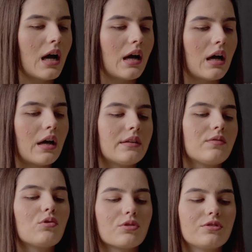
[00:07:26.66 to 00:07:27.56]
and
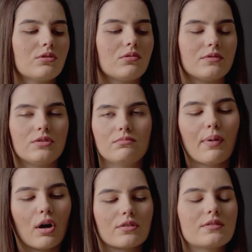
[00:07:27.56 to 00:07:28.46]
of course all of the
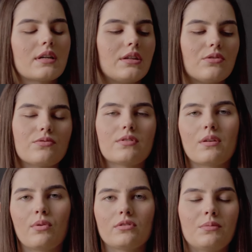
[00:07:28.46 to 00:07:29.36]
parts I used, I
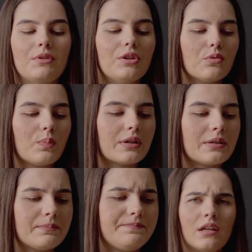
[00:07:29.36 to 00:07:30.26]
bought them new,
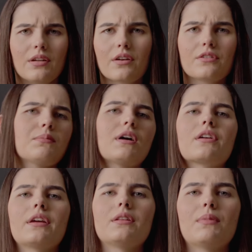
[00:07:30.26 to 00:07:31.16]
but in the current
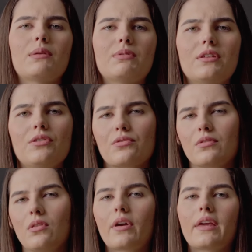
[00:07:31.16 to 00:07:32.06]
market, maybe you're
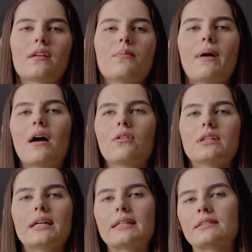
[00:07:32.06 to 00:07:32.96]
looking at about
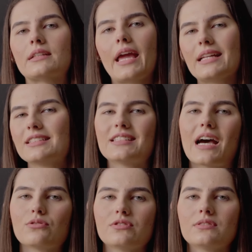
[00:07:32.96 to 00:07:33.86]

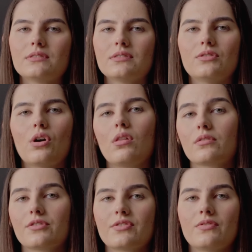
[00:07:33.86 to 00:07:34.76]

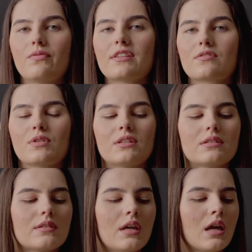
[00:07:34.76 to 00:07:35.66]
$8,000
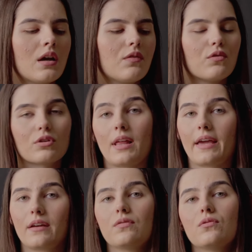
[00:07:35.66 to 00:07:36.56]
investment for
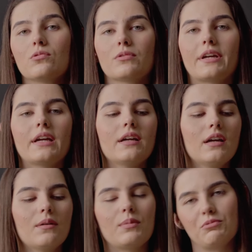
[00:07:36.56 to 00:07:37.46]
like a full rig,
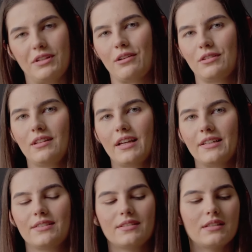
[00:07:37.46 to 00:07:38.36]
but without the
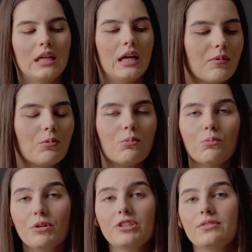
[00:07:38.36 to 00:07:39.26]
lens,
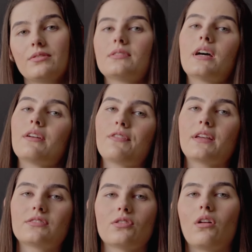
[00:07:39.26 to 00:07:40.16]
which is, I
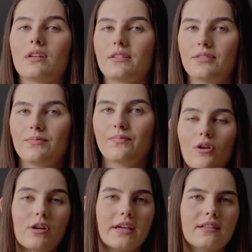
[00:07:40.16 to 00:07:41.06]
think, solid.
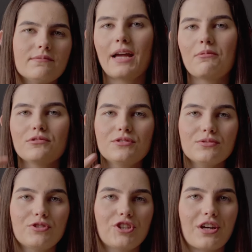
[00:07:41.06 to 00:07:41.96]
Okay, I want to
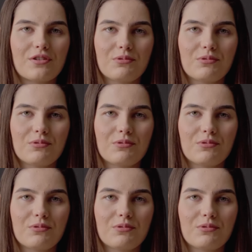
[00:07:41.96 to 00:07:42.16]
share